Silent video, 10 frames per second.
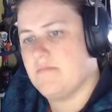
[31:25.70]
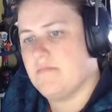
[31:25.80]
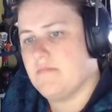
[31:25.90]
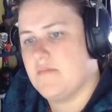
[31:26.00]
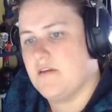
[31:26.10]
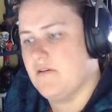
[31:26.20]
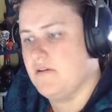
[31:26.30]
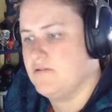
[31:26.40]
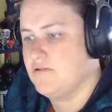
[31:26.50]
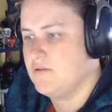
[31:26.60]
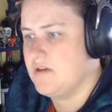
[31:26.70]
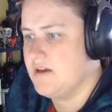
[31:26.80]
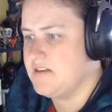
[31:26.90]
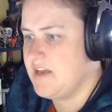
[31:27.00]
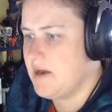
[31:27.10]
they're a little too
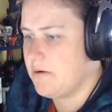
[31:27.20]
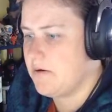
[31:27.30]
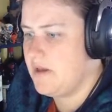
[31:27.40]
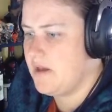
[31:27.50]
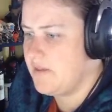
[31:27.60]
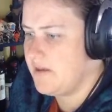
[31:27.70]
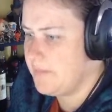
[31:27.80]
guard towery, aren't they?